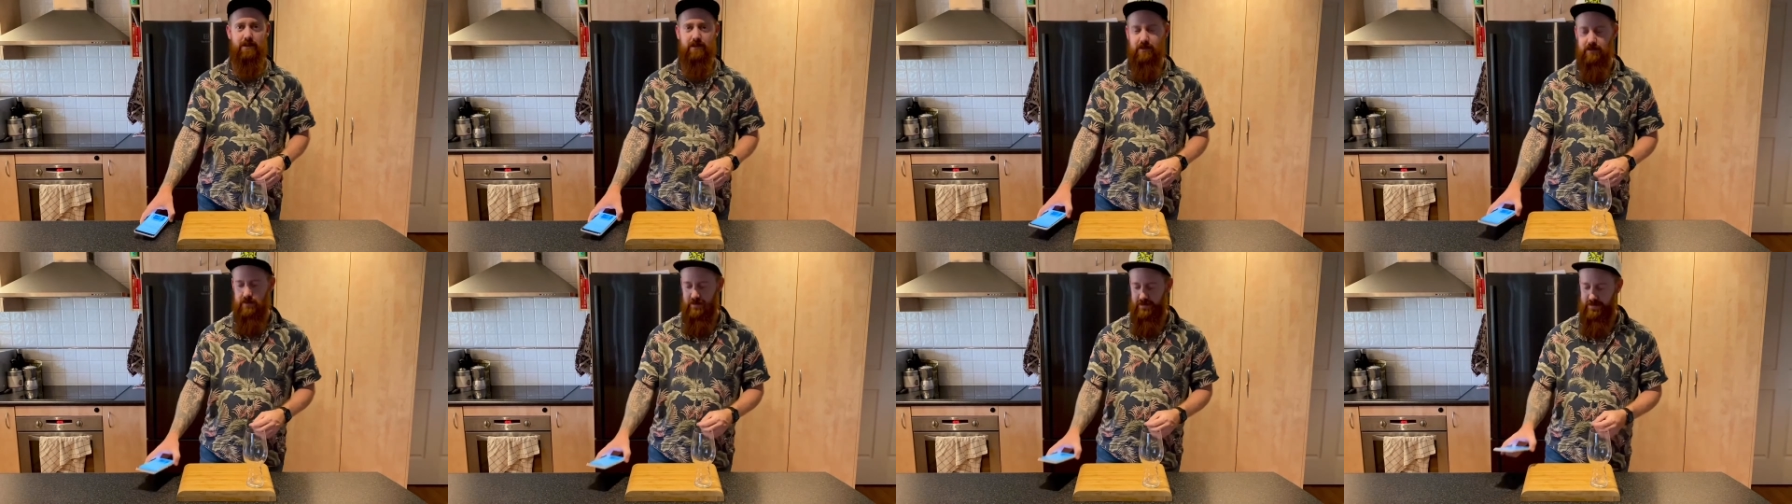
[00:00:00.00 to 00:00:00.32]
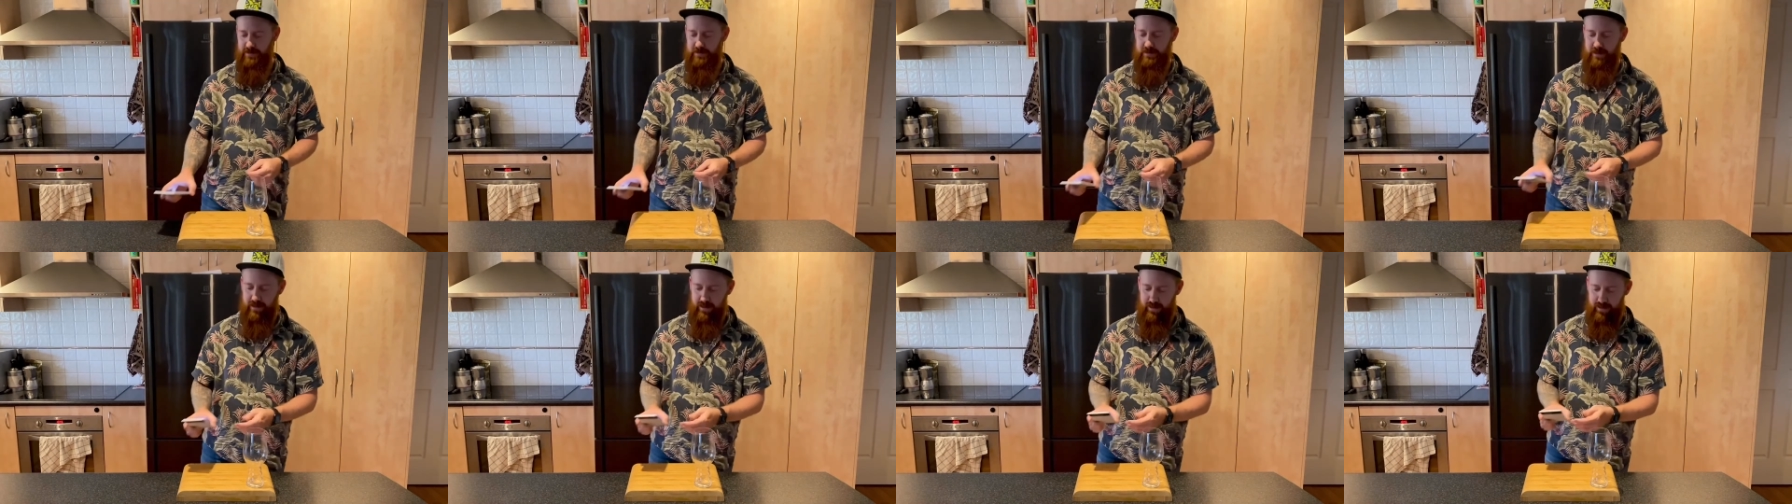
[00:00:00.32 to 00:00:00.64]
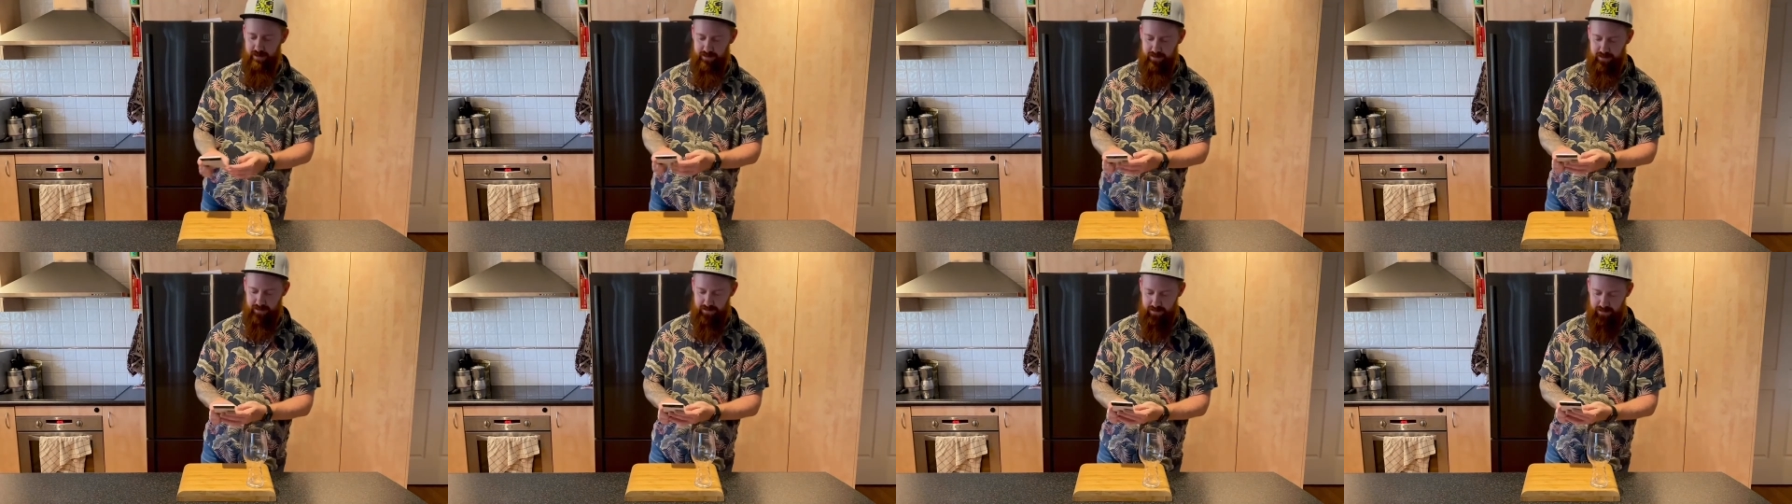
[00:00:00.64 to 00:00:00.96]
So
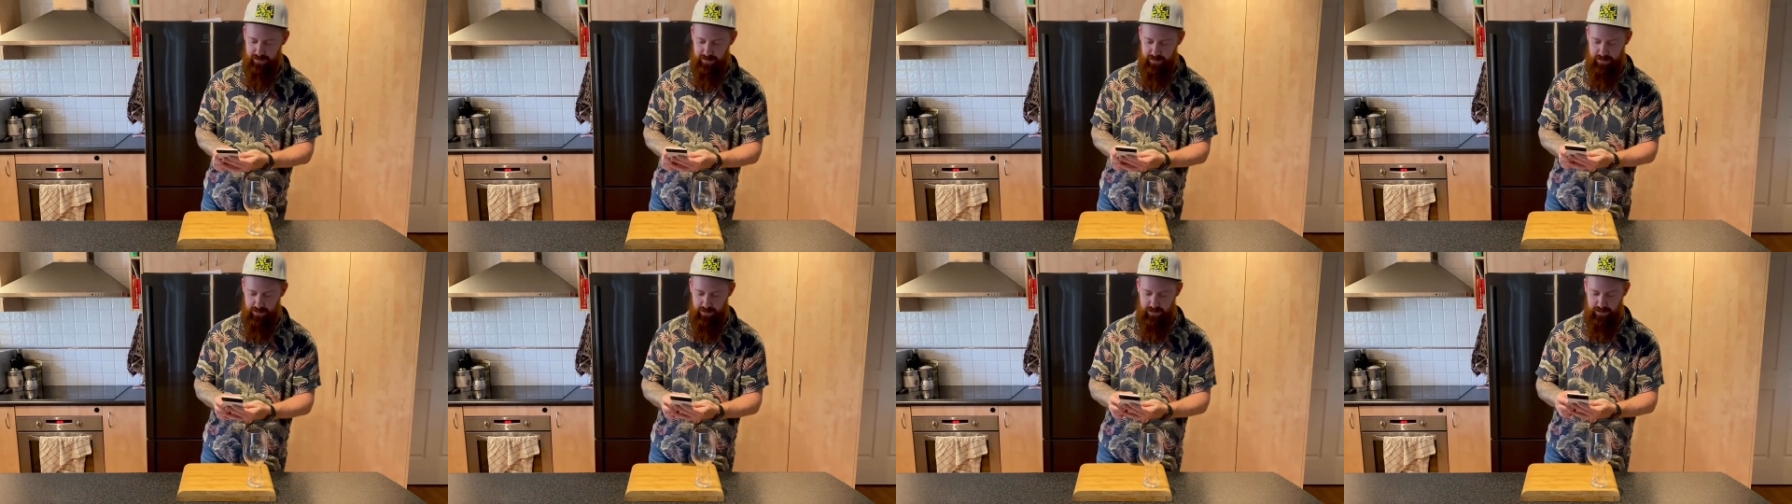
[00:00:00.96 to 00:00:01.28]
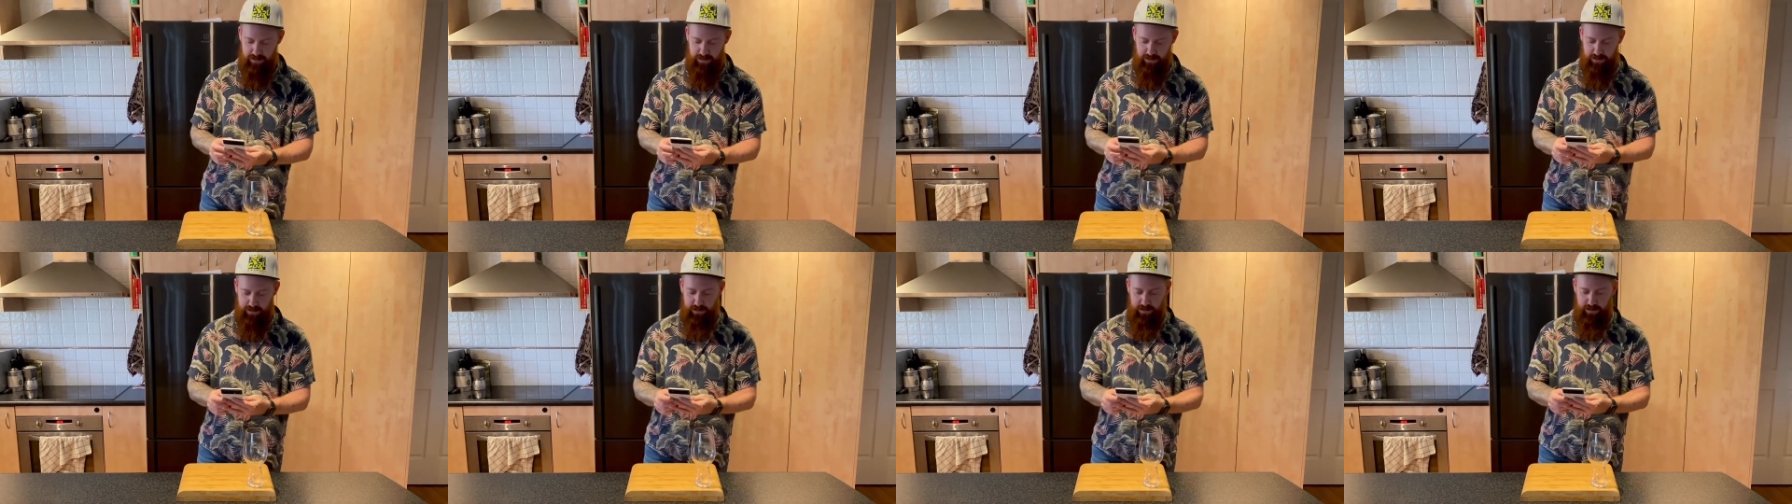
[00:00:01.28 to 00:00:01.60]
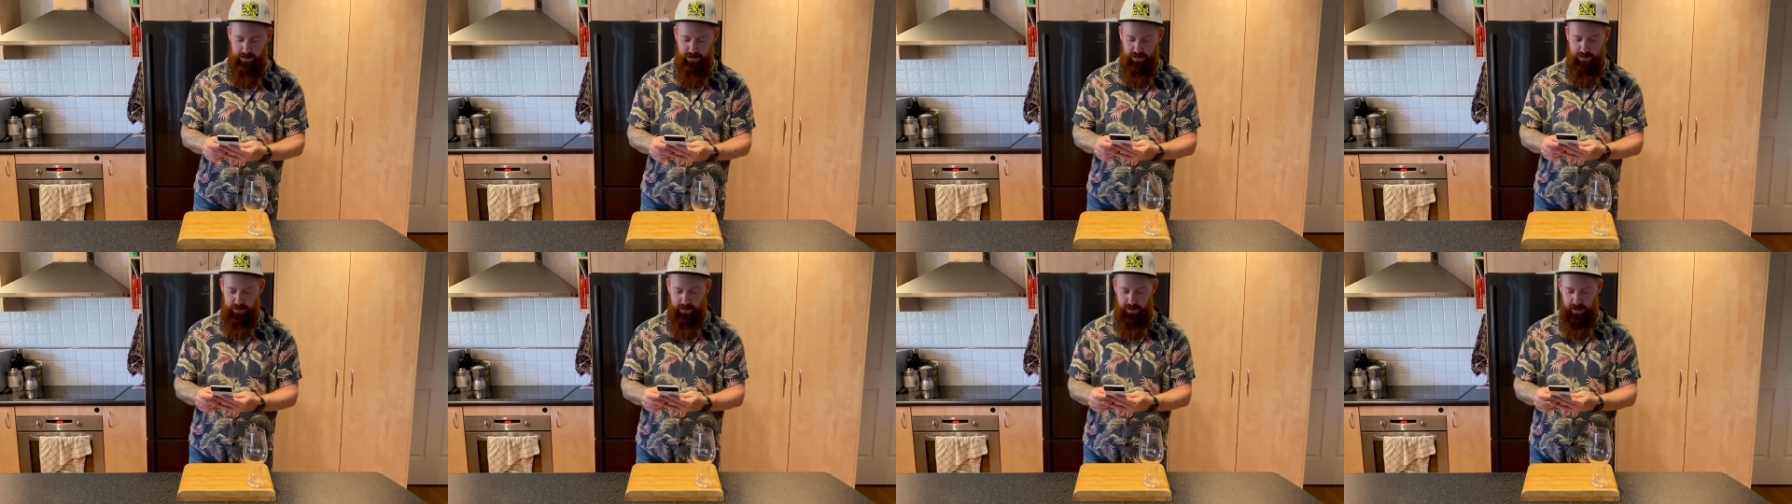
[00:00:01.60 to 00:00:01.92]

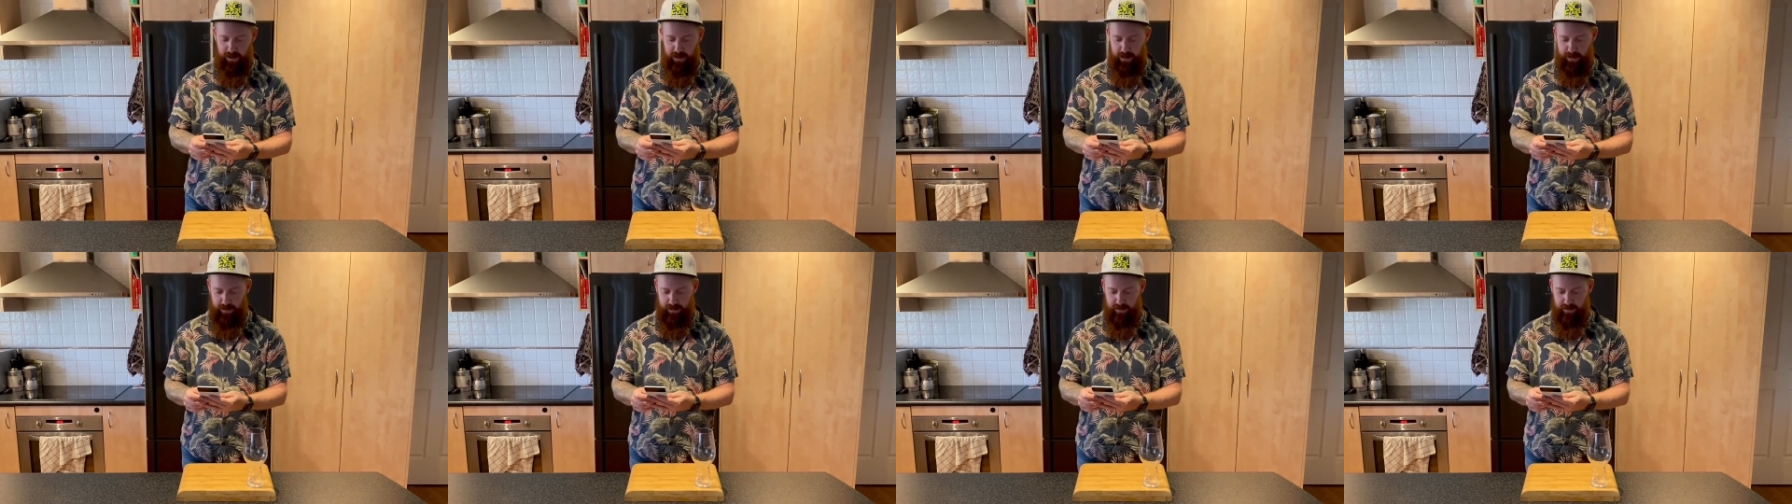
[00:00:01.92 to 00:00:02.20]
yeah,